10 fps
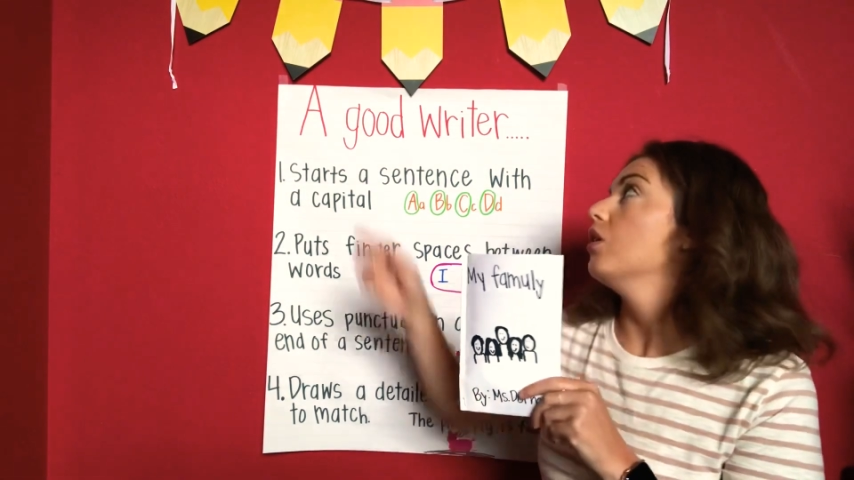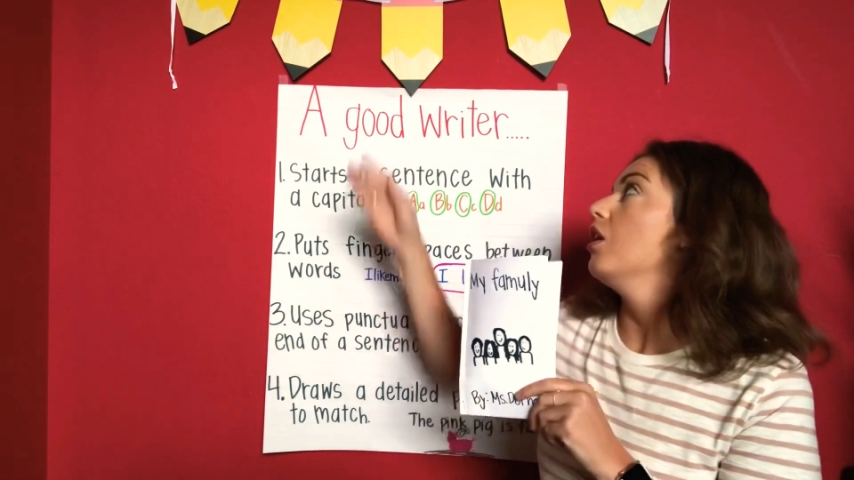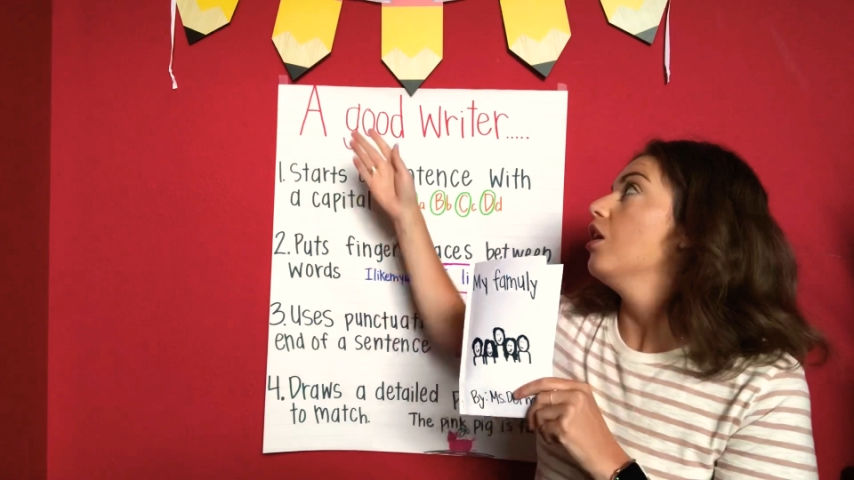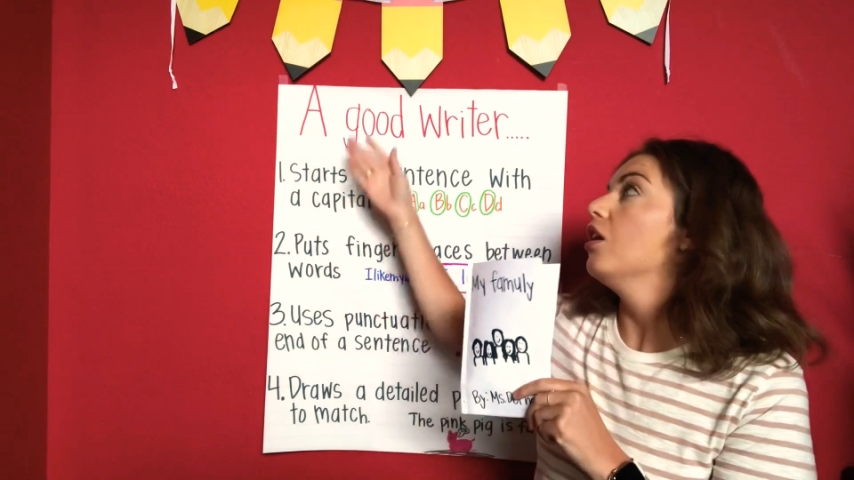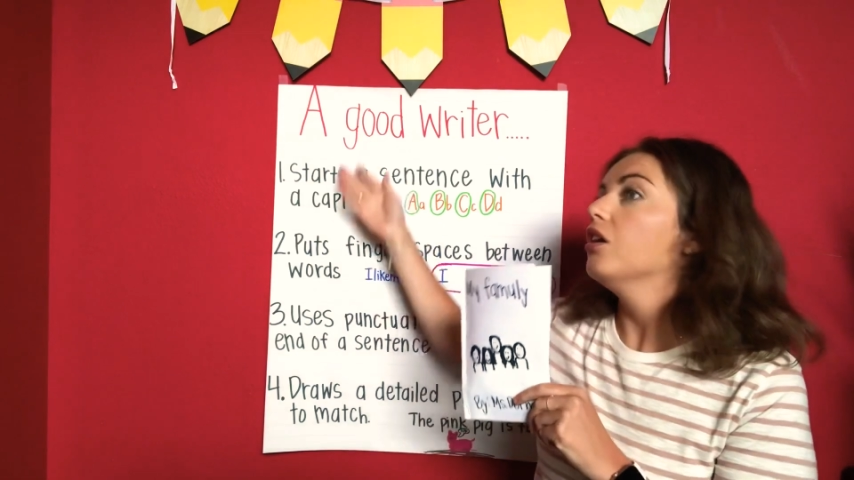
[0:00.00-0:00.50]

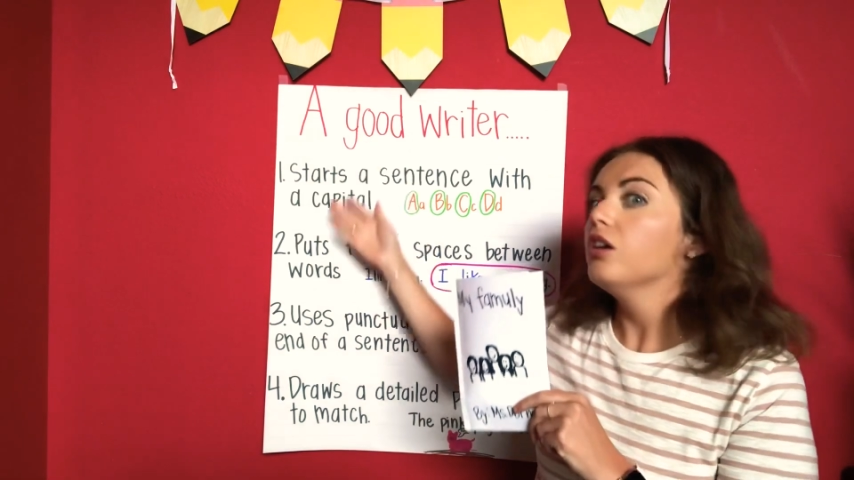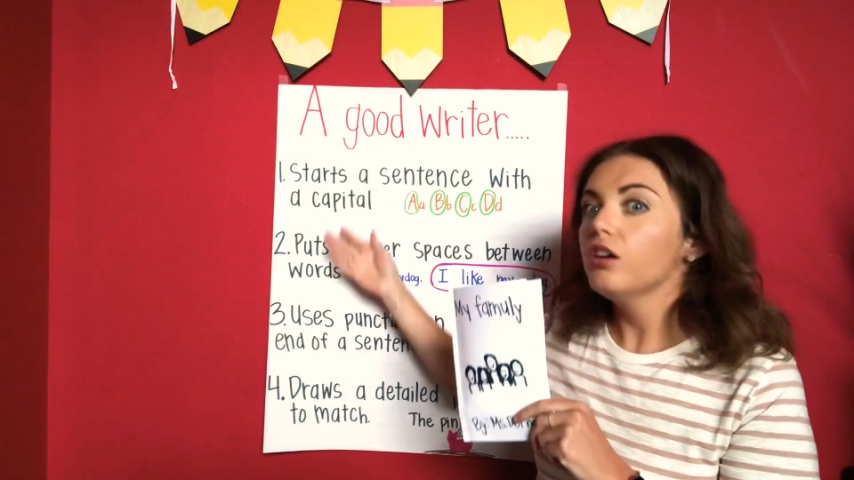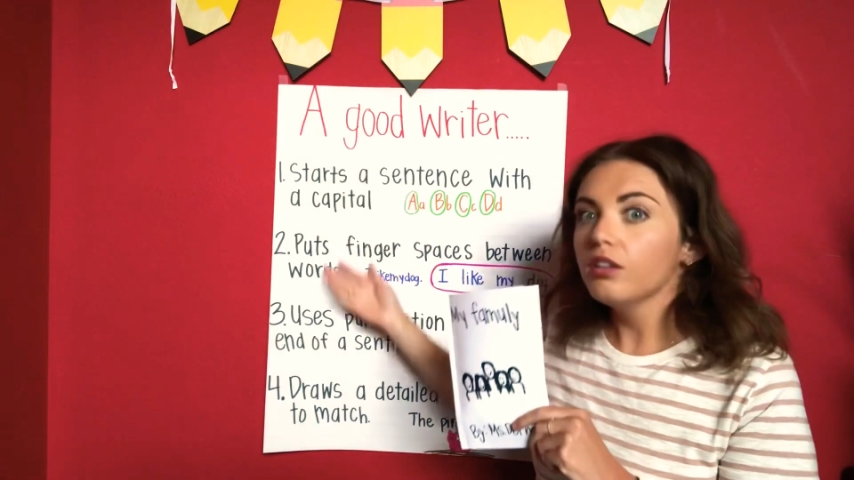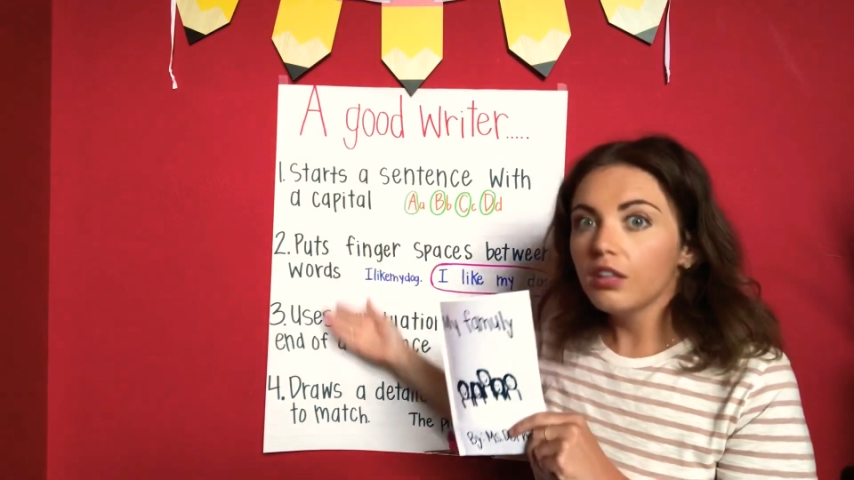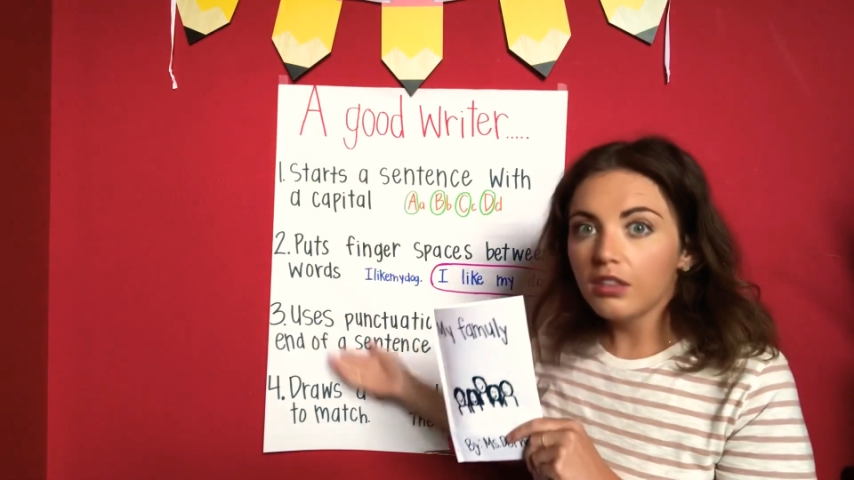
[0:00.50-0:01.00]
all
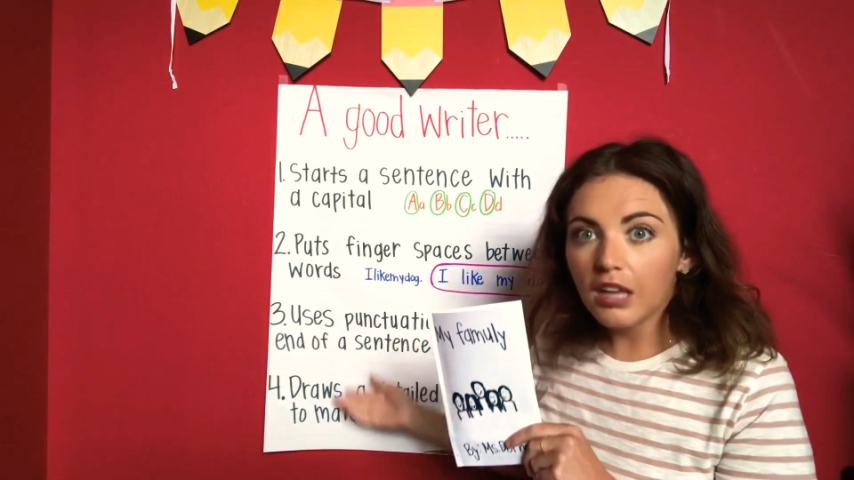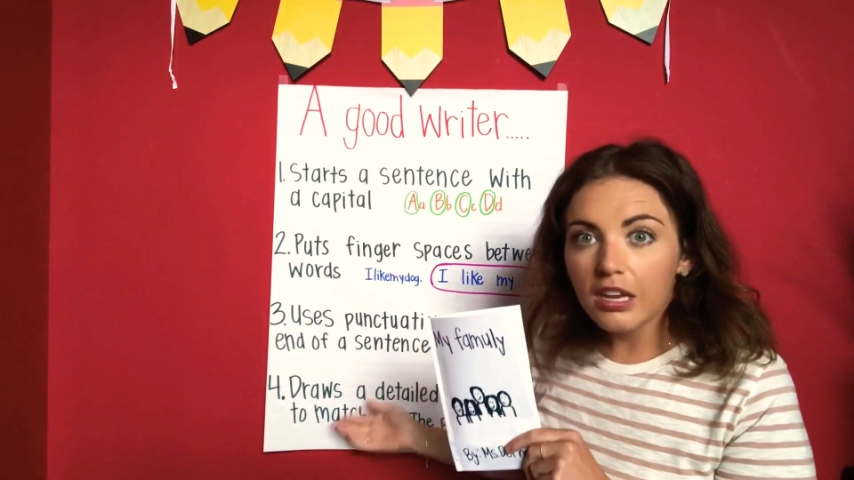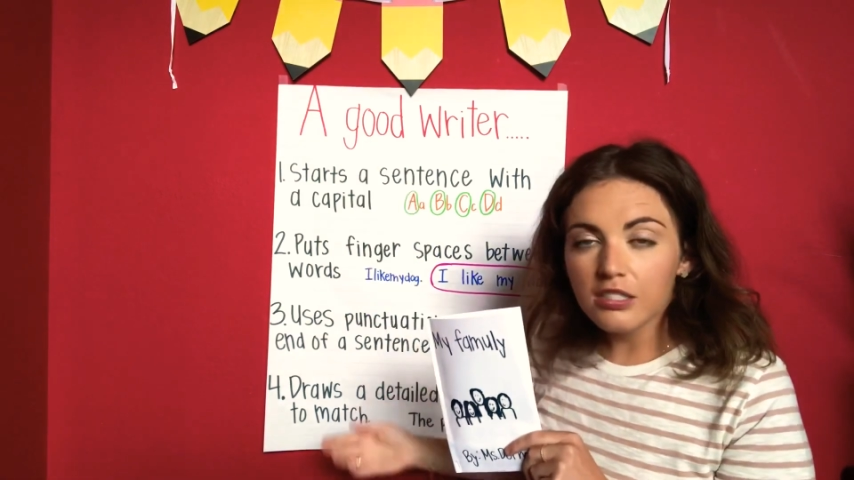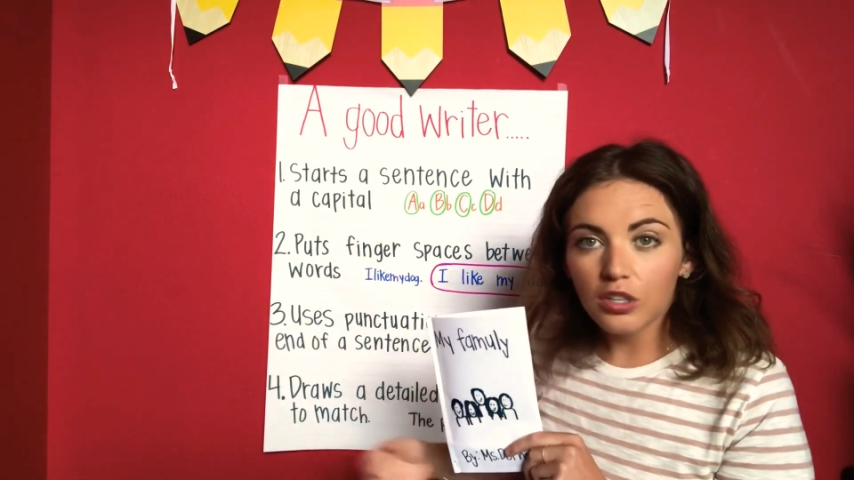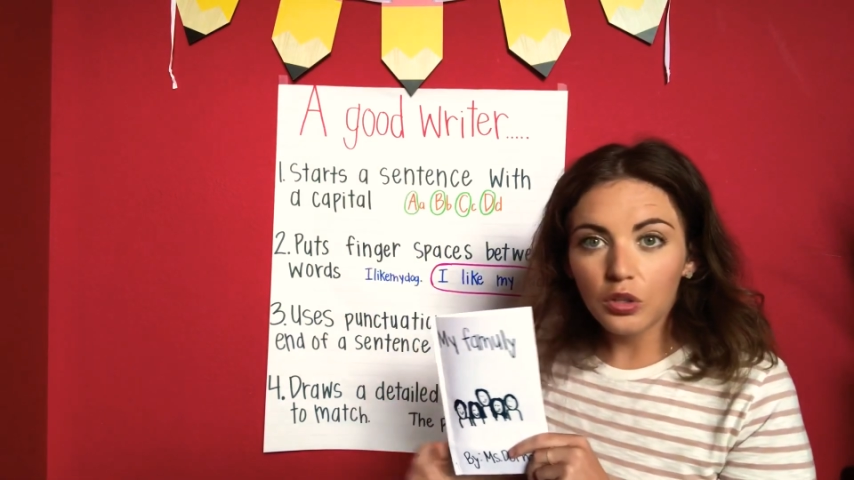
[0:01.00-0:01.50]
the things
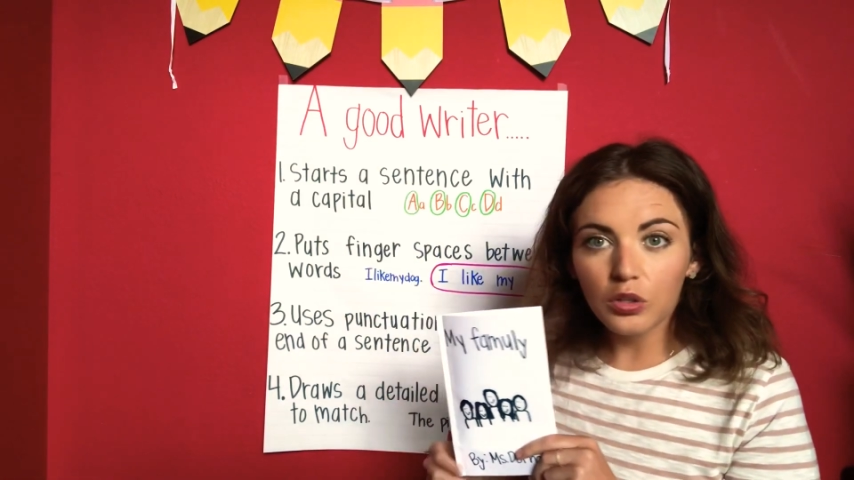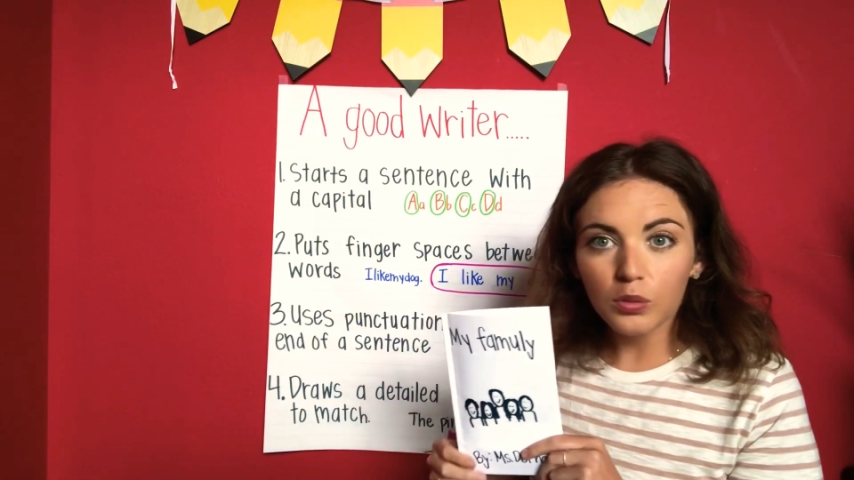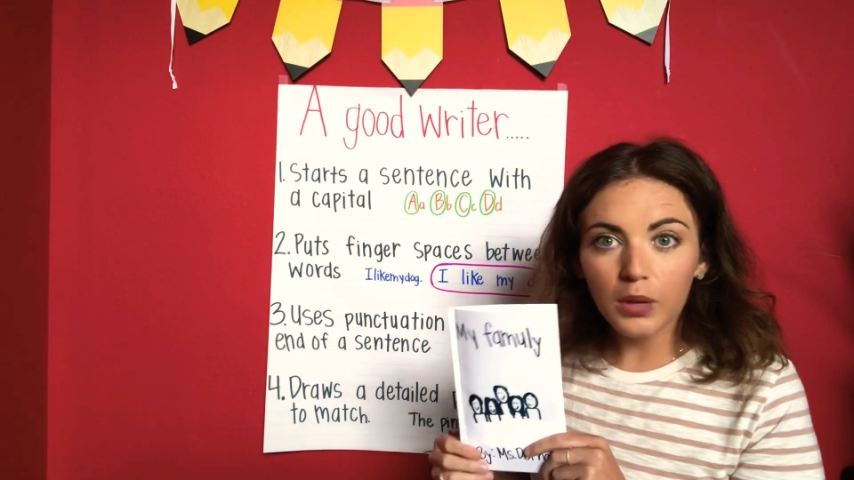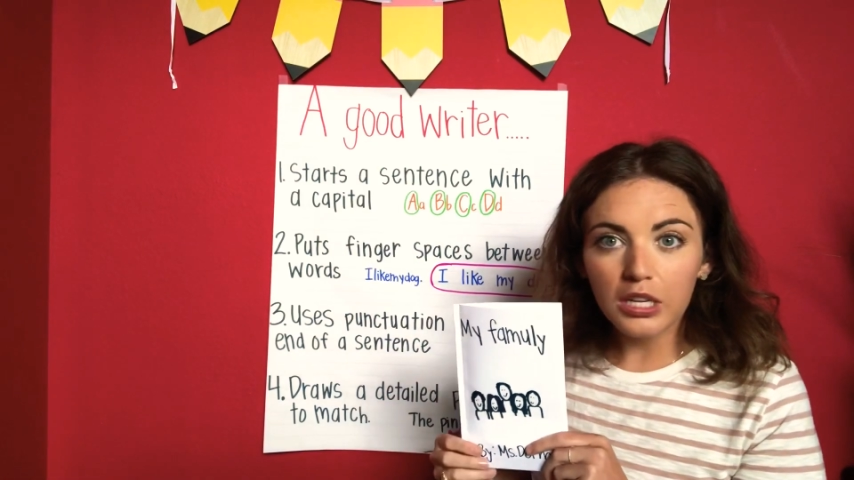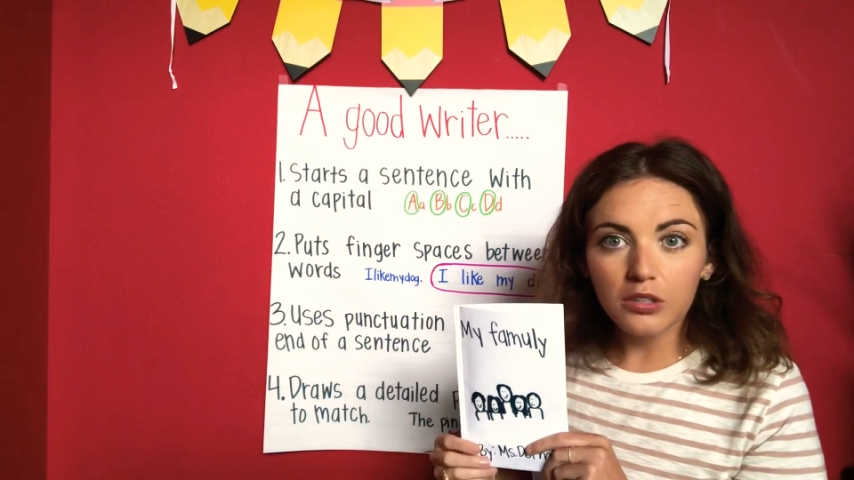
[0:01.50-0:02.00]
that a good
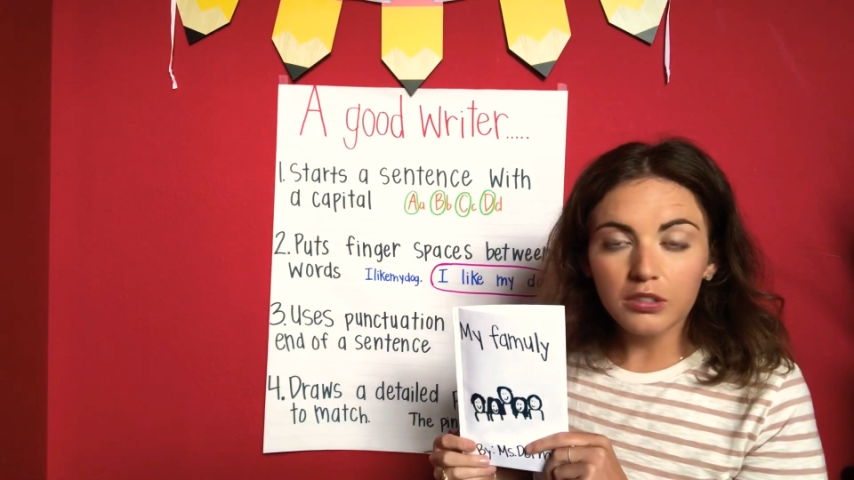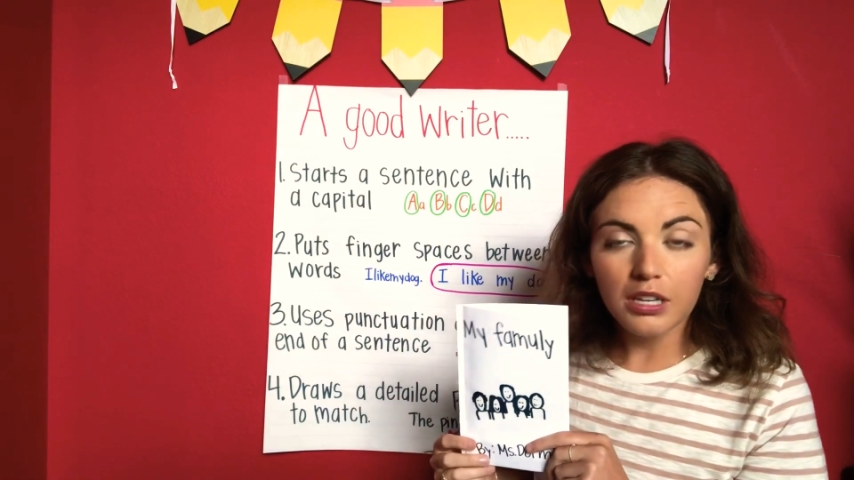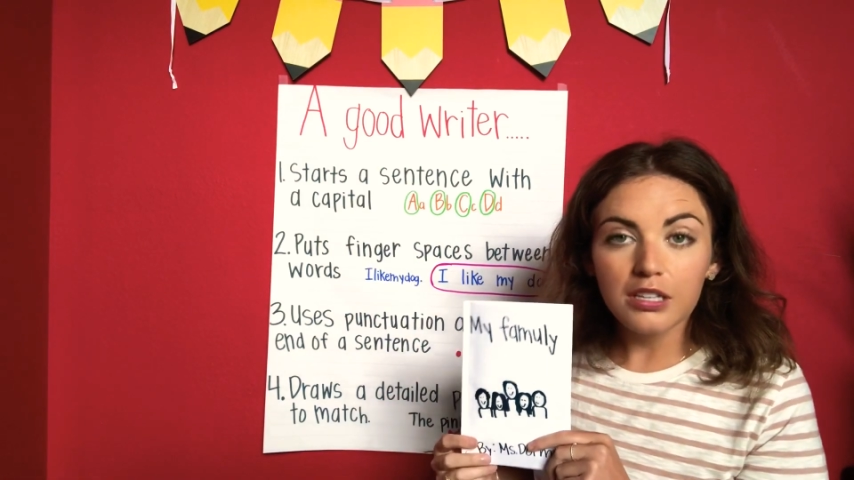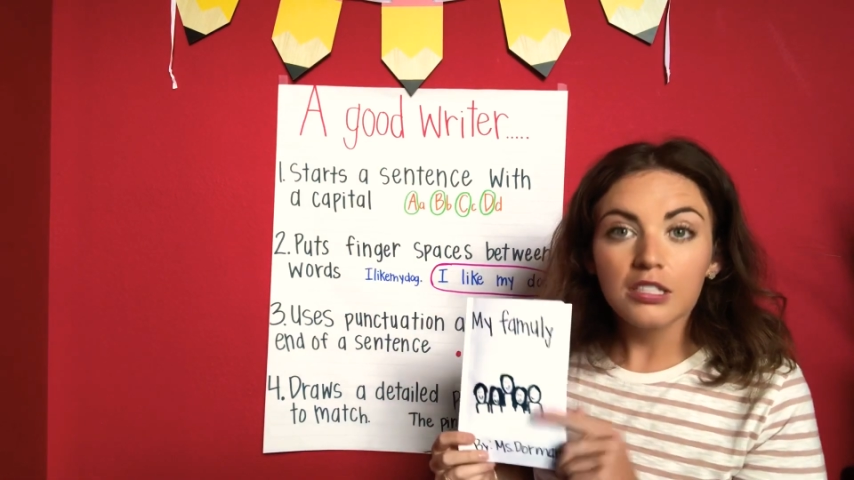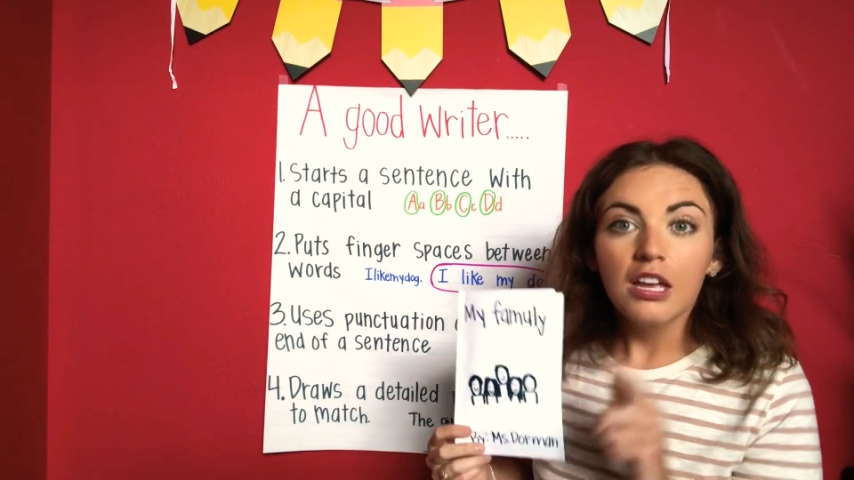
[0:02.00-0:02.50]
writer does,